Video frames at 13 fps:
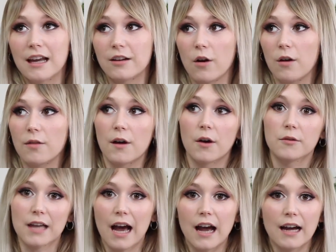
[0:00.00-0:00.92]
And although,
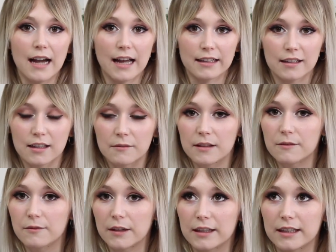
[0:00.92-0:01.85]
yeah, I had to live in
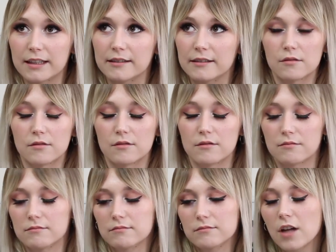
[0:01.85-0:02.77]
a
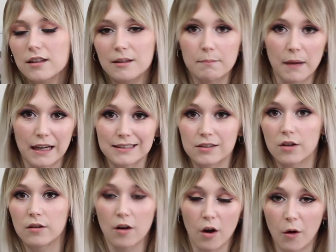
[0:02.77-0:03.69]
very, not the best
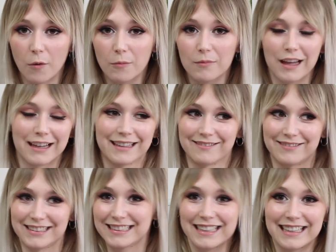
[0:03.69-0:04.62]
home, like it
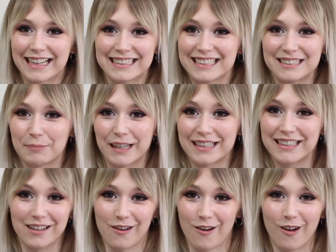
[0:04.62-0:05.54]
wasn't the nicest place
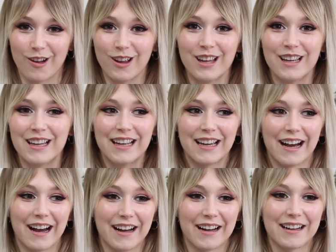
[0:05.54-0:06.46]
at all,
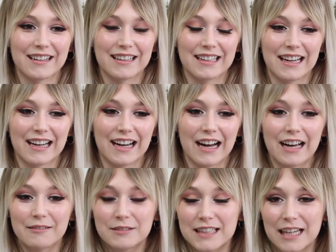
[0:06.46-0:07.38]

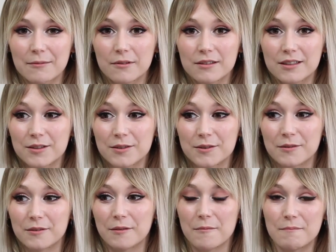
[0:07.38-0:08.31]
I was able
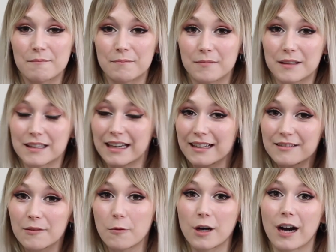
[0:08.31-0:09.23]
to
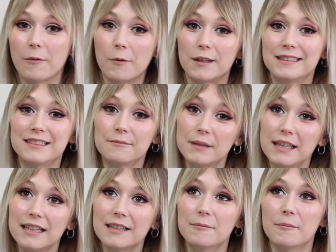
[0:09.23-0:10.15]
get where I wanted to
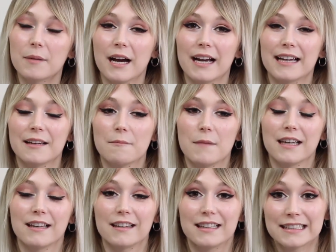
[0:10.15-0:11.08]
be by
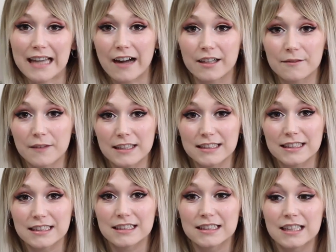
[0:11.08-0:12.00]
making these
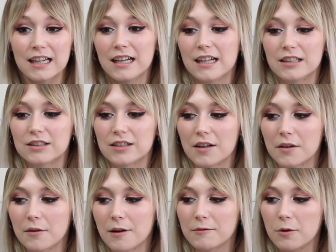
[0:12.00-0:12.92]
sacrifices.
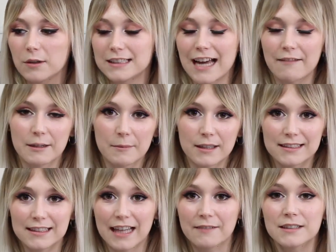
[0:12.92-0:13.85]
So of course,
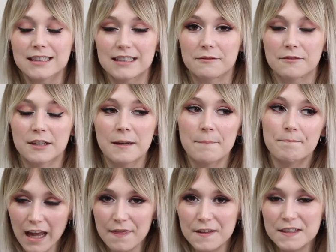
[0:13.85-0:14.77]
everybody's life is different
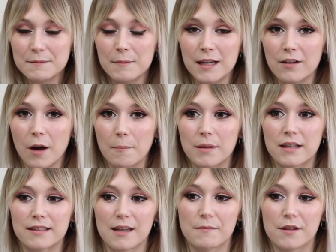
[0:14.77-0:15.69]
and this may not be
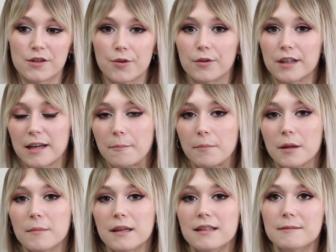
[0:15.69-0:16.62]
something you can
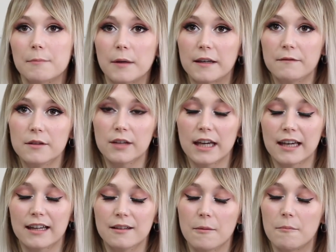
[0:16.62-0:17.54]
implement, but if you
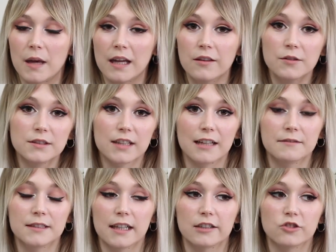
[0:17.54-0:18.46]
can, make those
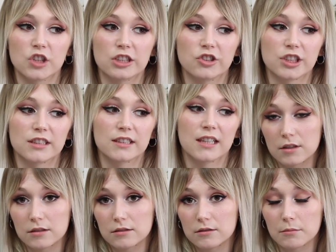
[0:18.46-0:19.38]
lifestyle changes.
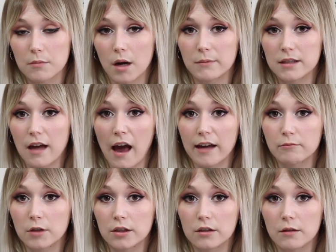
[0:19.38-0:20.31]
Does your mom and
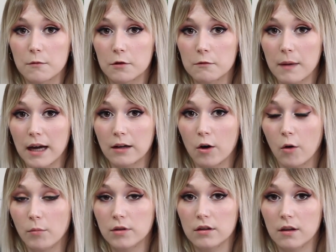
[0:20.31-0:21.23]
dad want you to move back
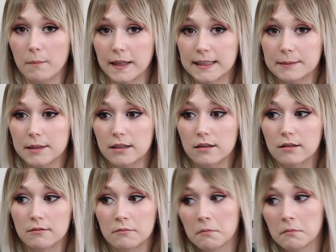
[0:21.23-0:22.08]
home into the basement?